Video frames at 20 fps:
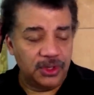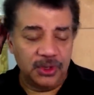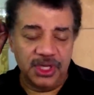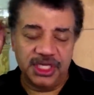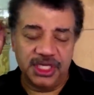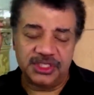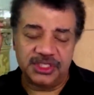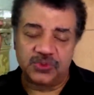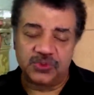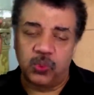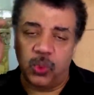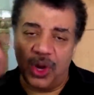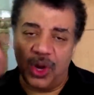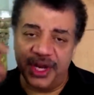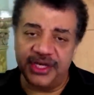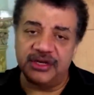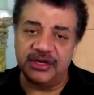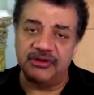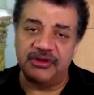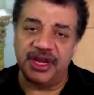is
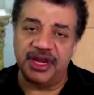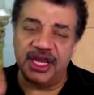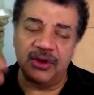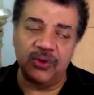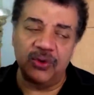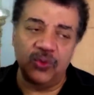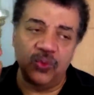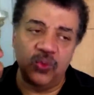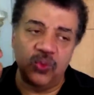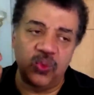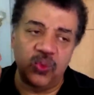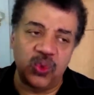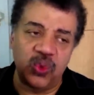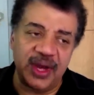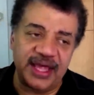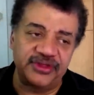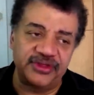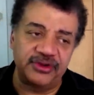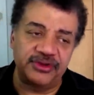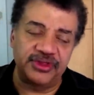wondering
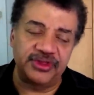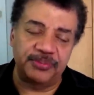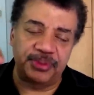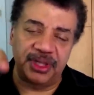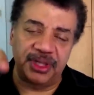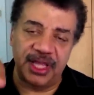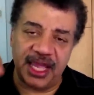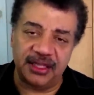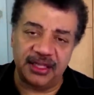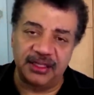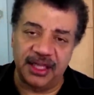whether the Planck